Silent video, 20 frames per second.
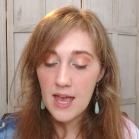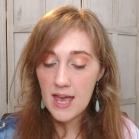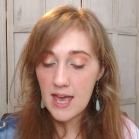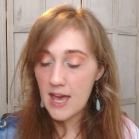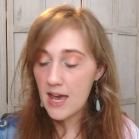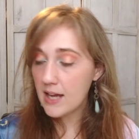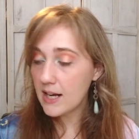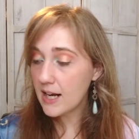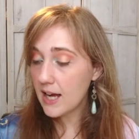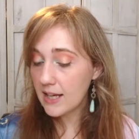
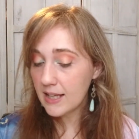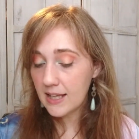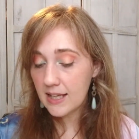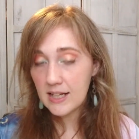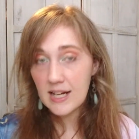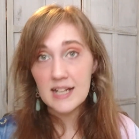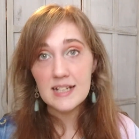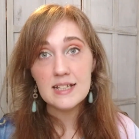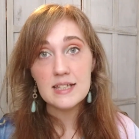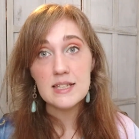And again,
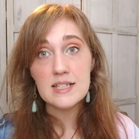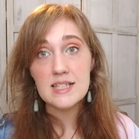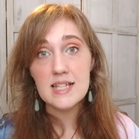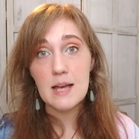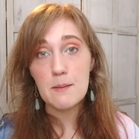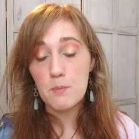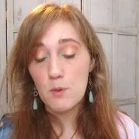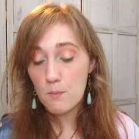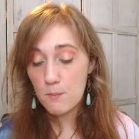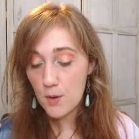I did the
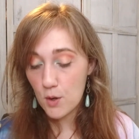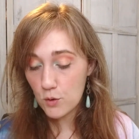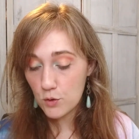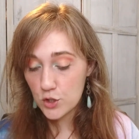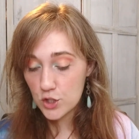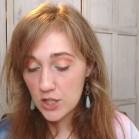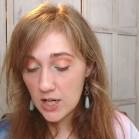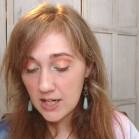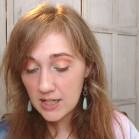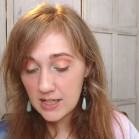sample both
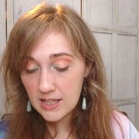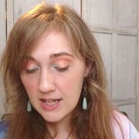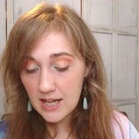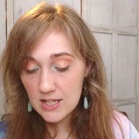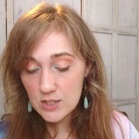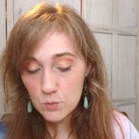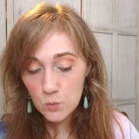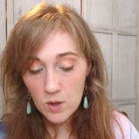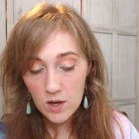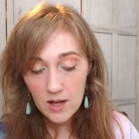shiny
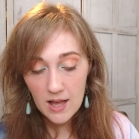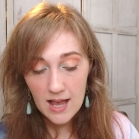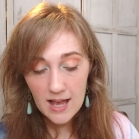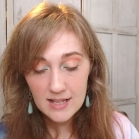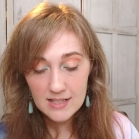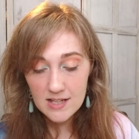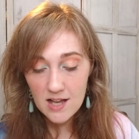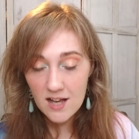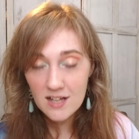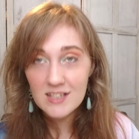as well
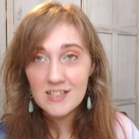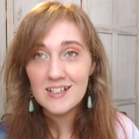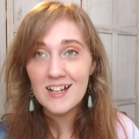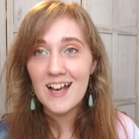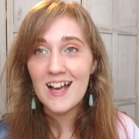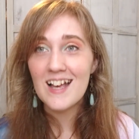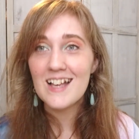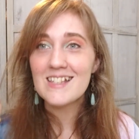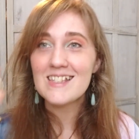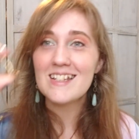as
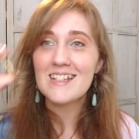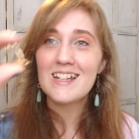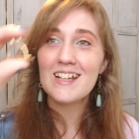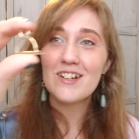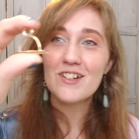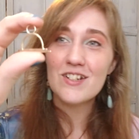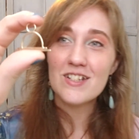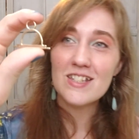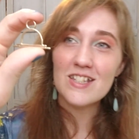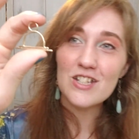oxidized, and
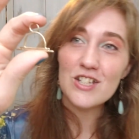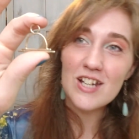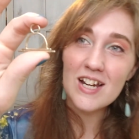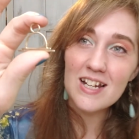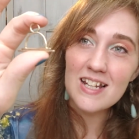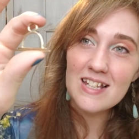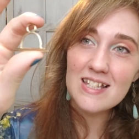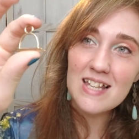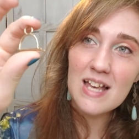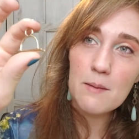here is the
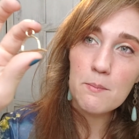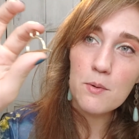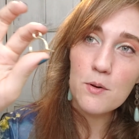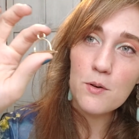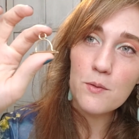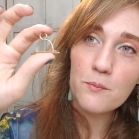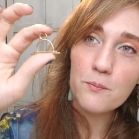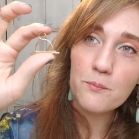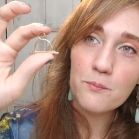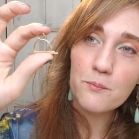shiny sample.